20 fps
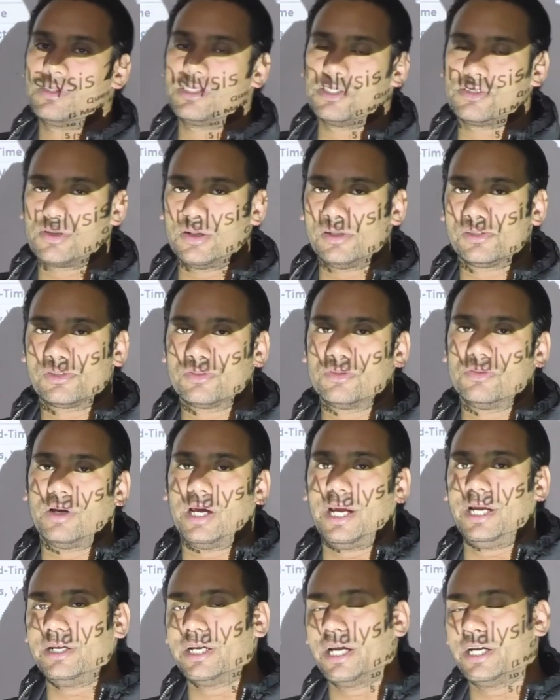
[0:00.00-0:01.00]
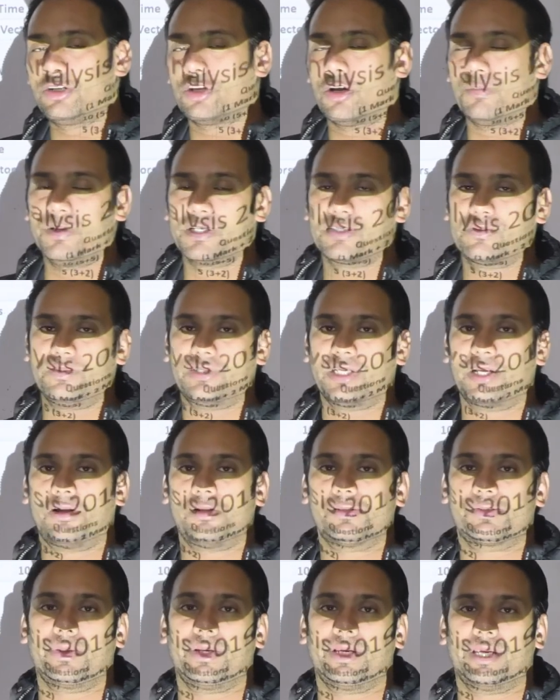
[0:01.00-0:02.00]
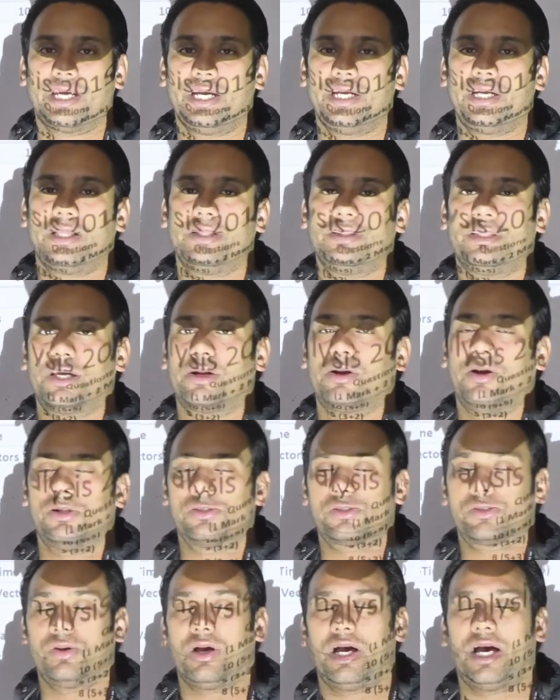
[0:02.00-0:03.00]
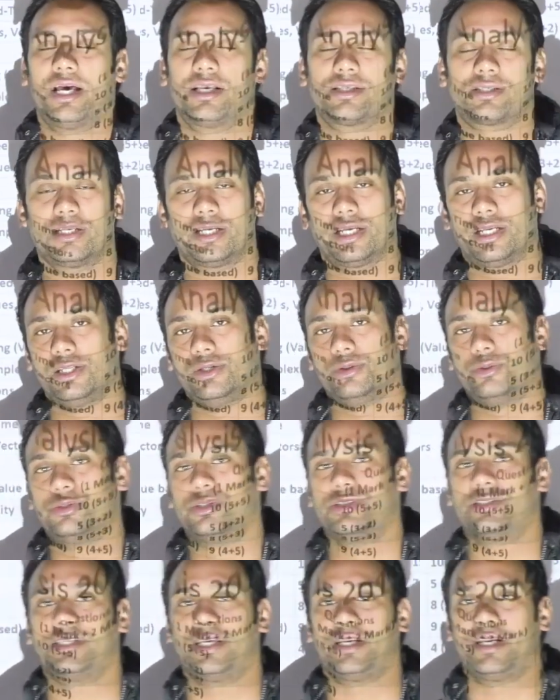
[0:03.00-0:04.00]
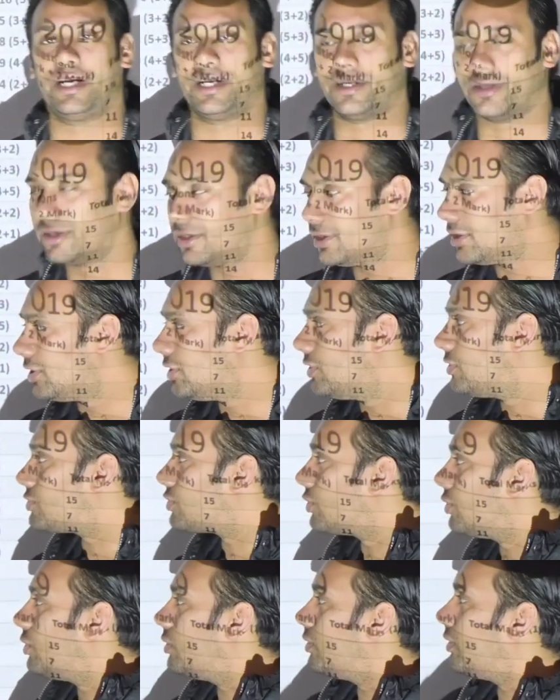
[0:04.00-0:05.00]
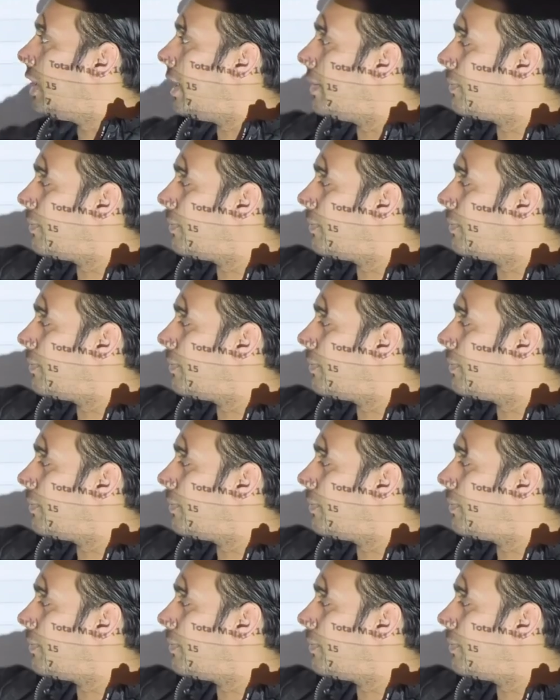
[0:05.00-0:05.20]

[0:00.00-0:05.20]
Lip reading: which is also entire topics which are also in GATE, they are also asked in UGC-NET. So